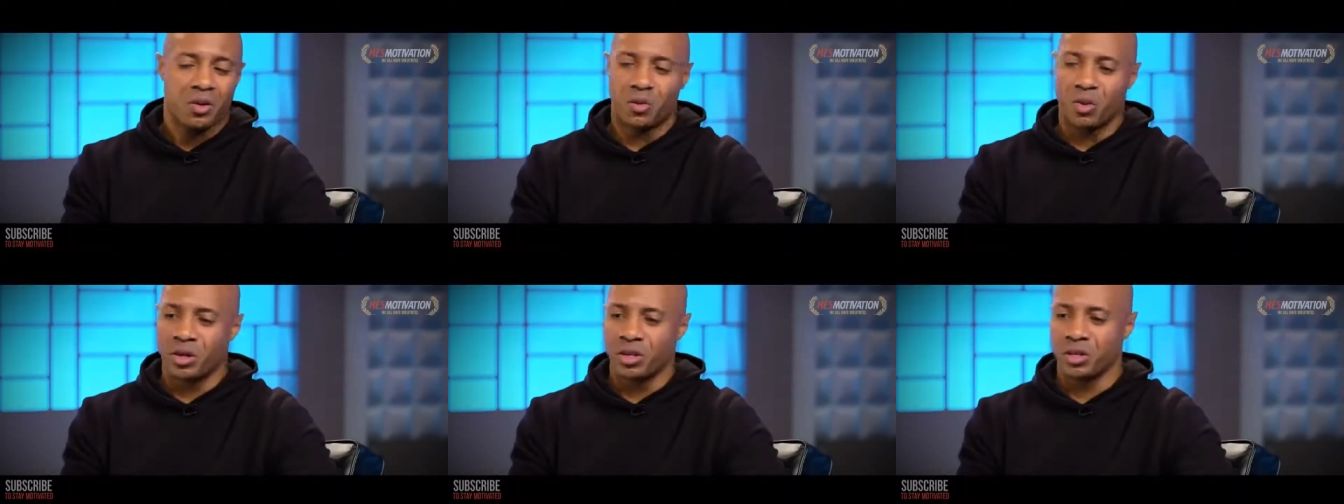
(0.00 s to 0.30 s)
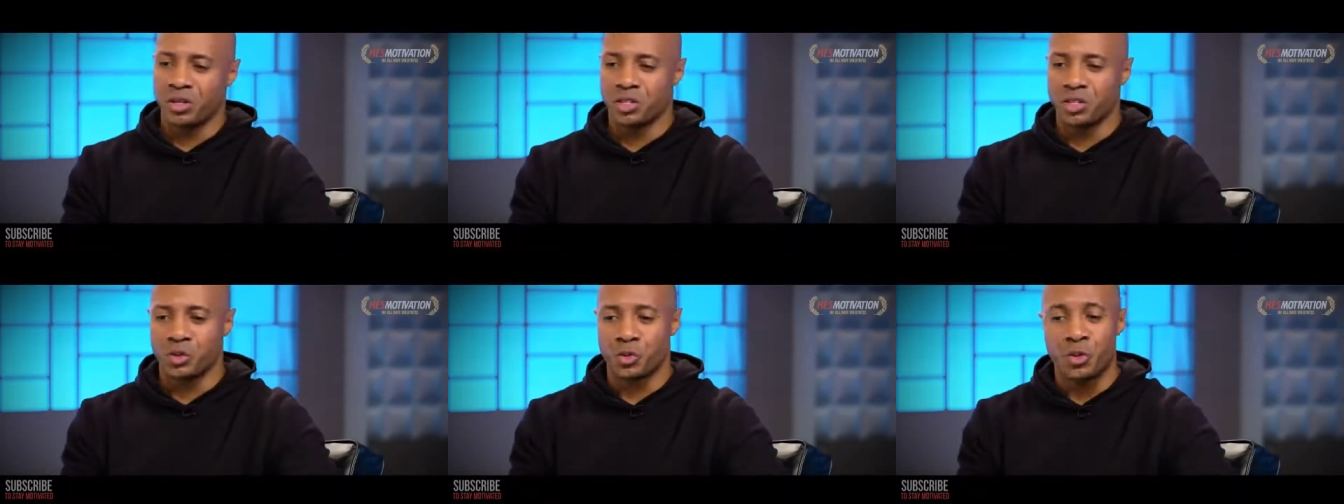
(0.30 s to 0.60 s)
where
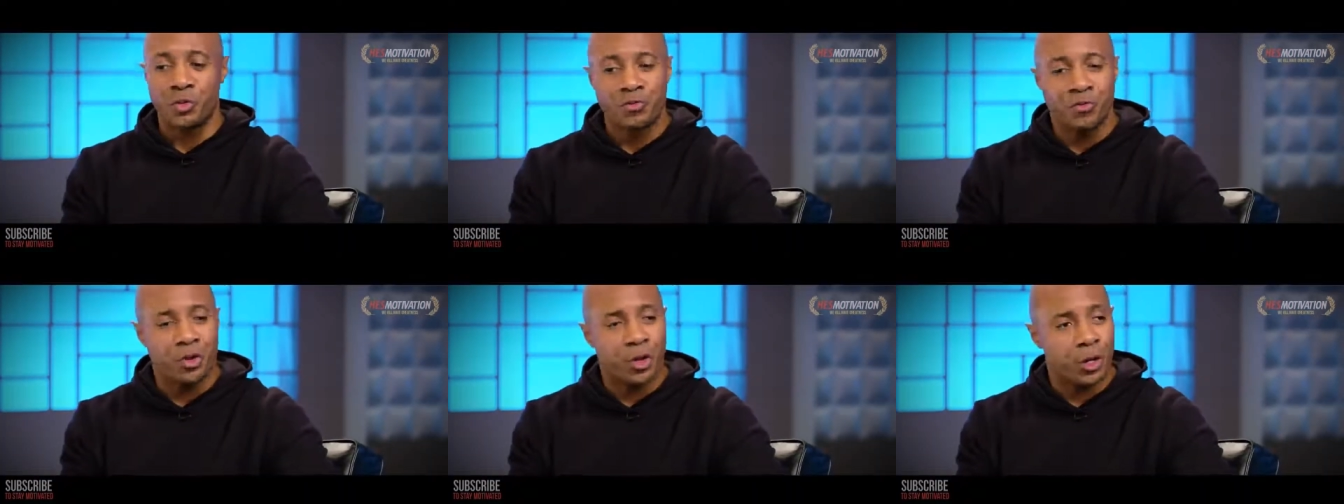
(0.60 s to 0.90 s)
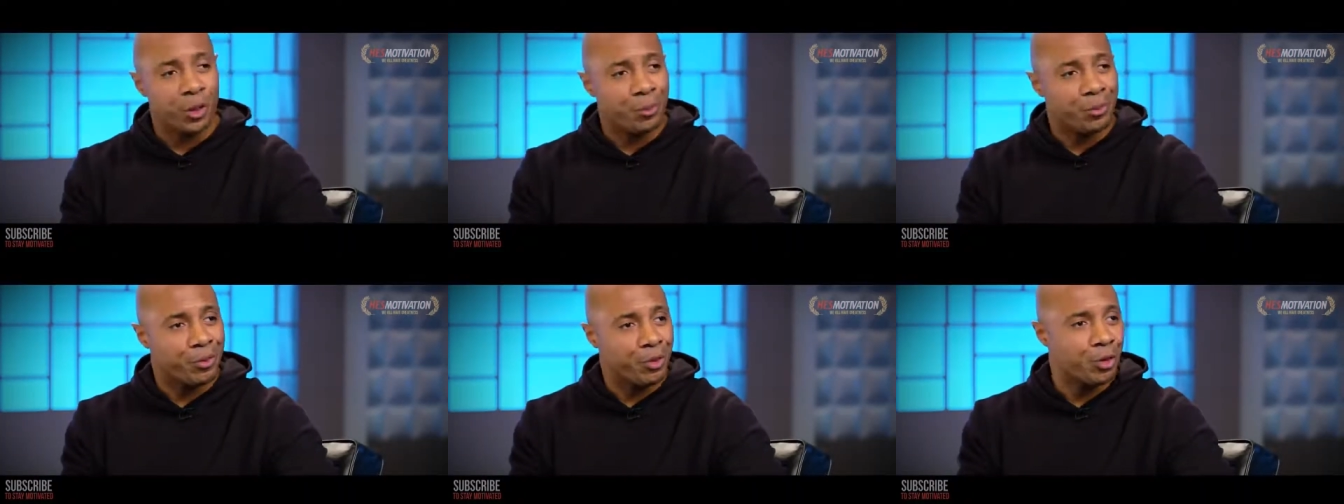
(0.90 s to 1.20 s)
there's room
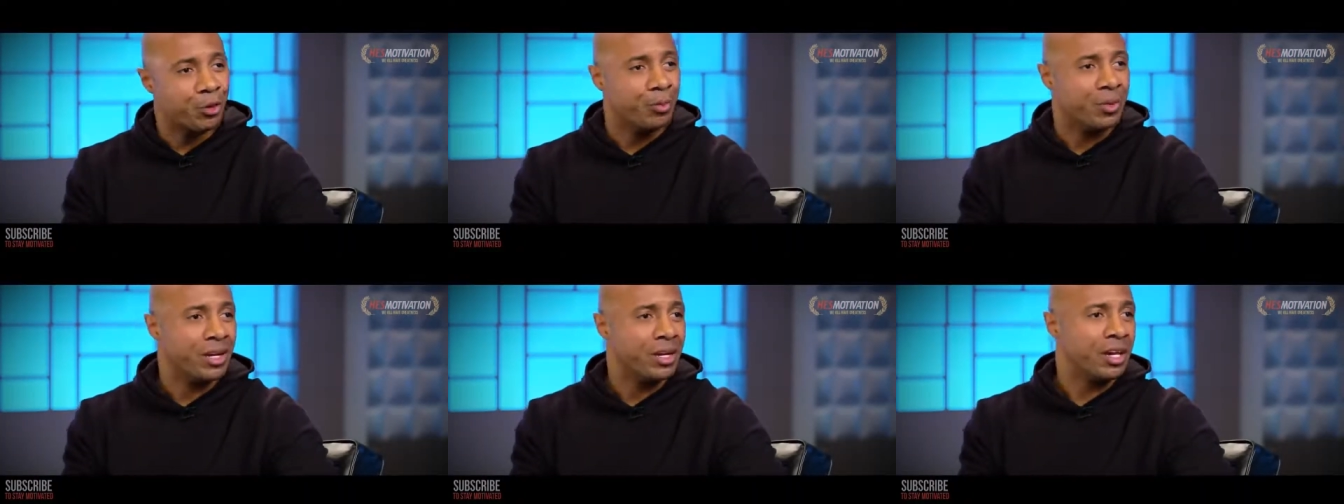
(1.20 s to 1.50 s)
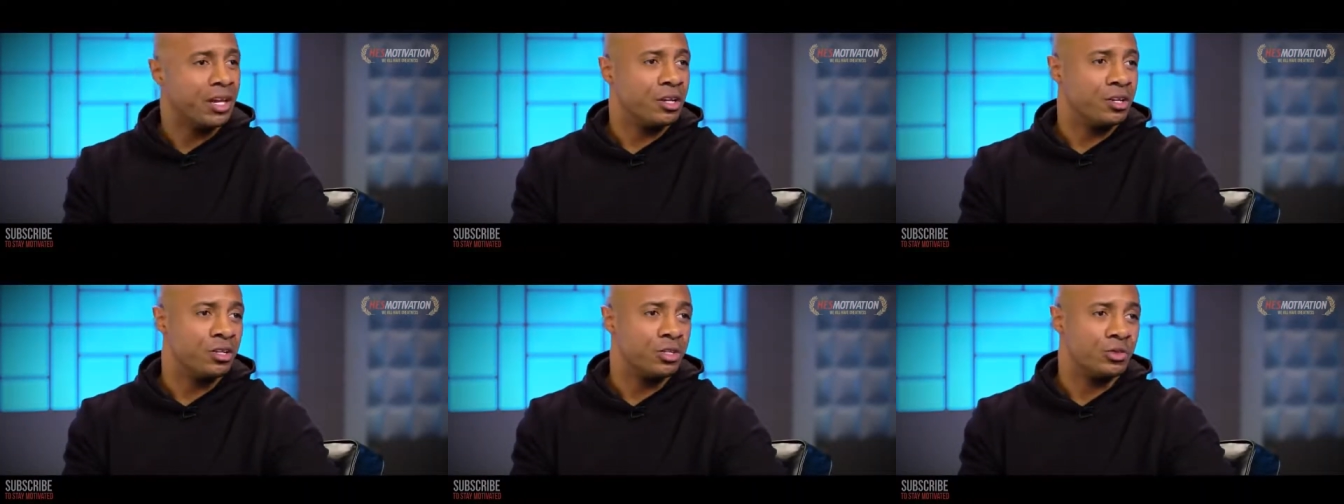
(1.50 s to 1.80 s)
for improvement
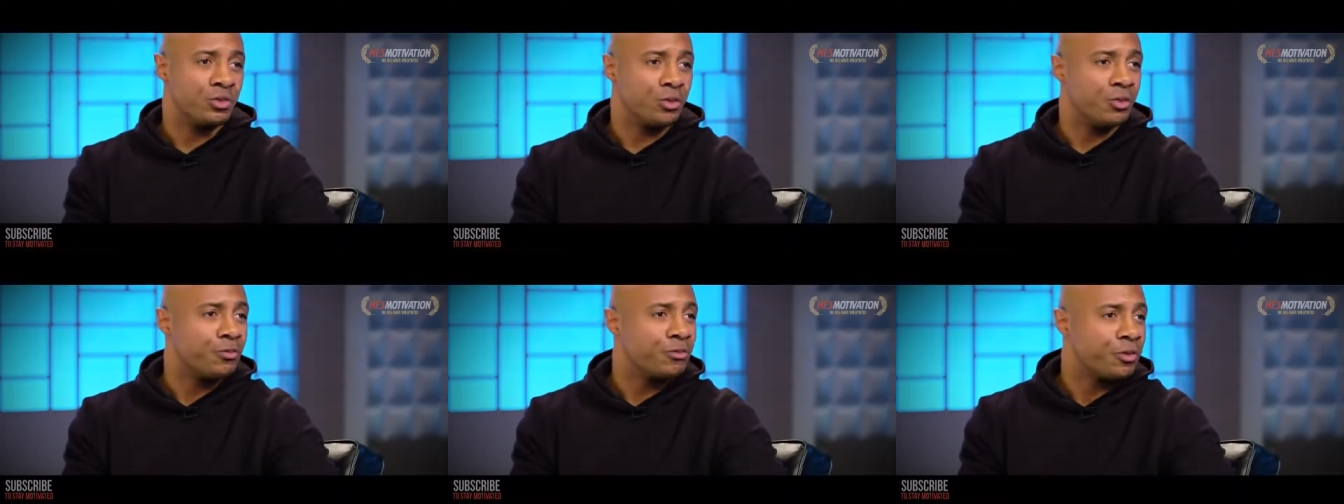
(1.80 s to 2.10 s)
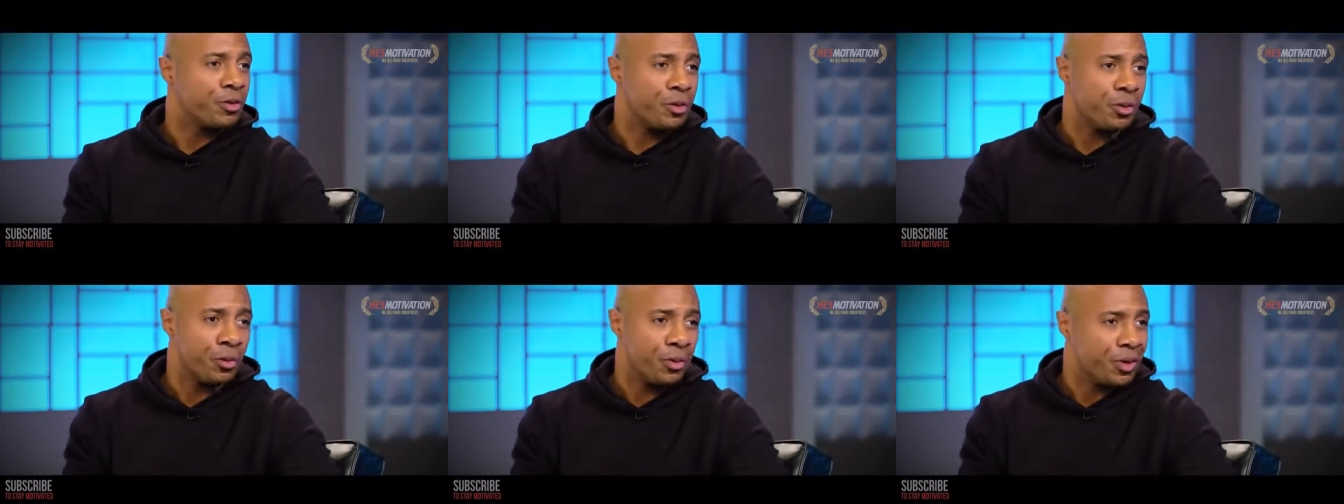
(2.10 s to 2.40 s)
and there's room
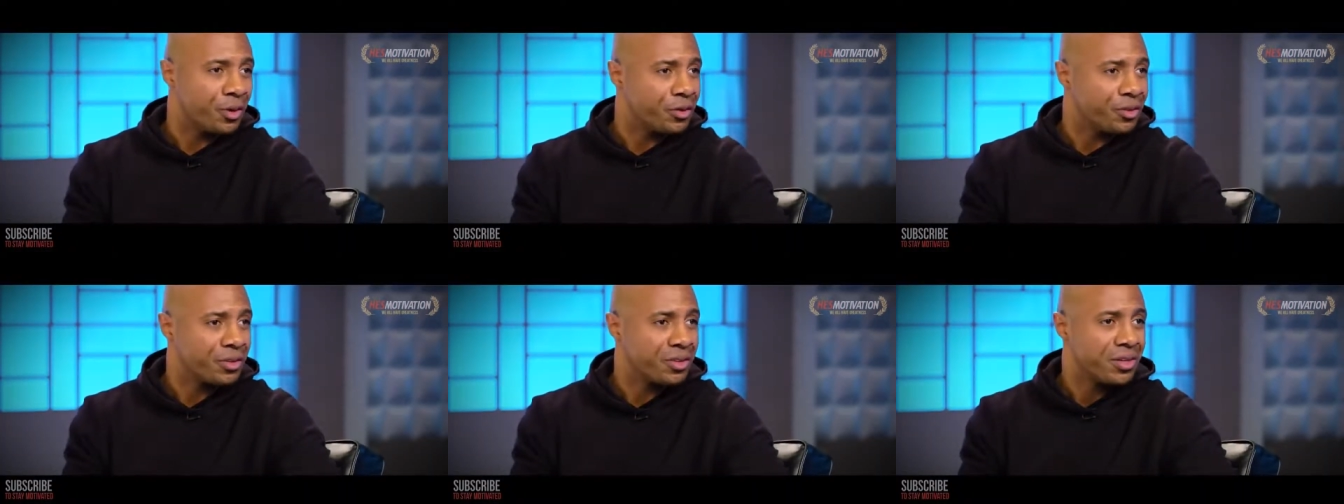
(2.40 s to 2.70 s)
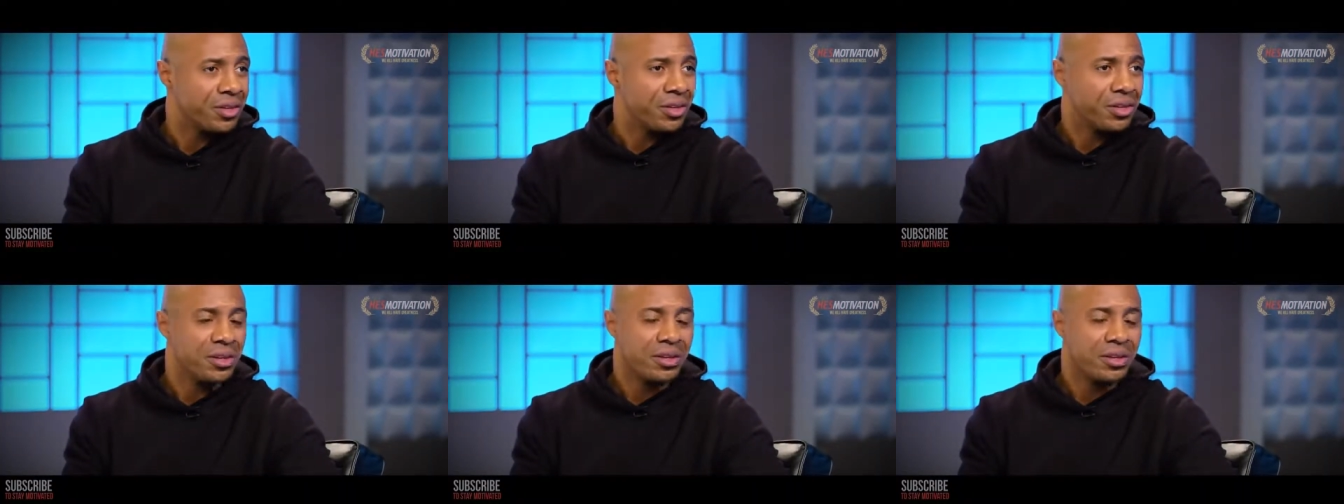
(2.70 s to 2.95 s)
for growth.